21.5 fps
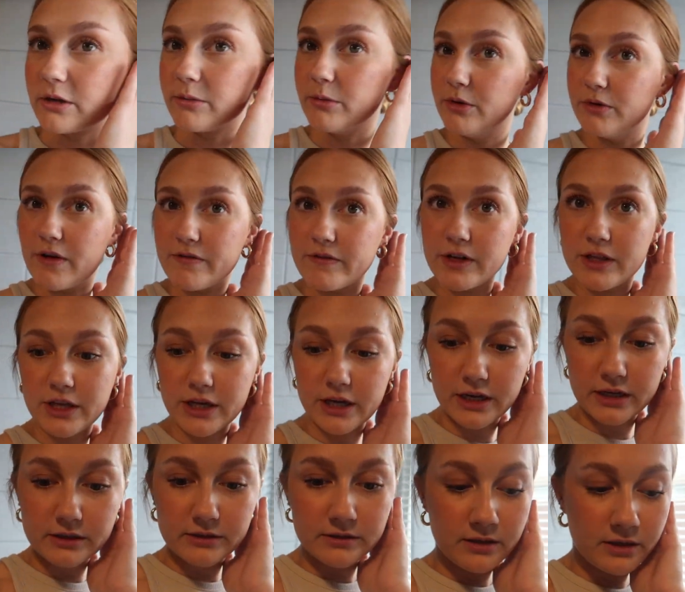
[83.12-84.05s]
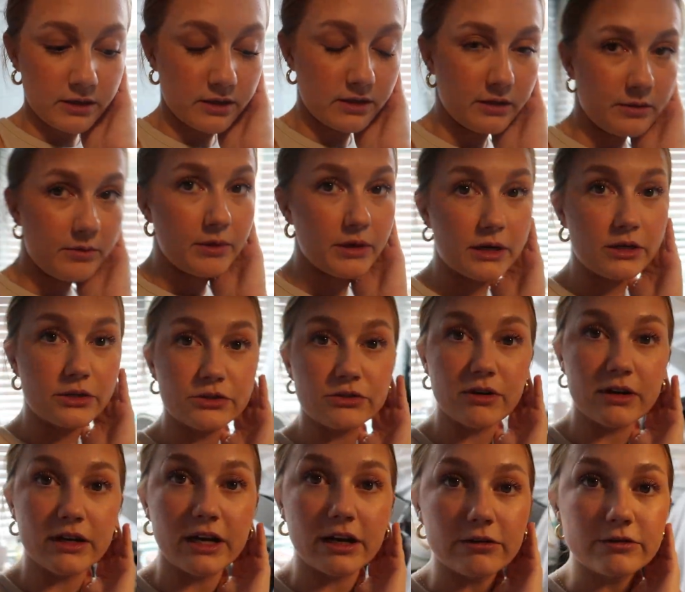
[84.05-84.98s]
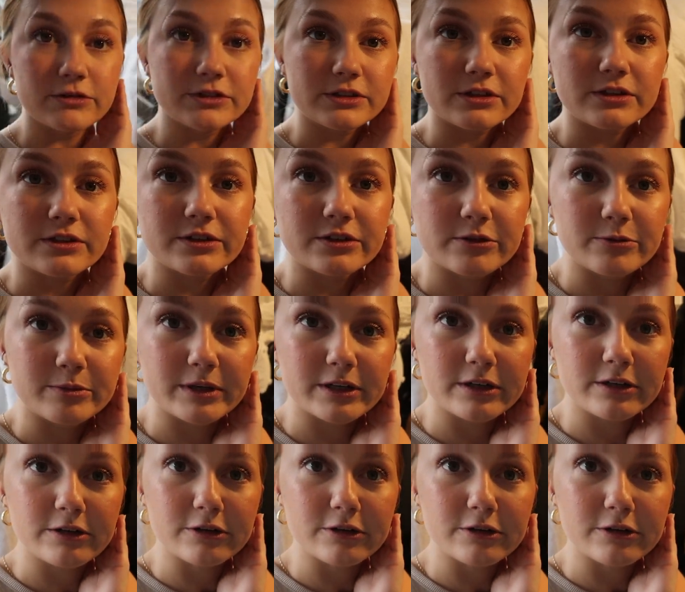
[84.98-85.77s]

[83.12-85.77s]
to move everything, because right now it's a little bit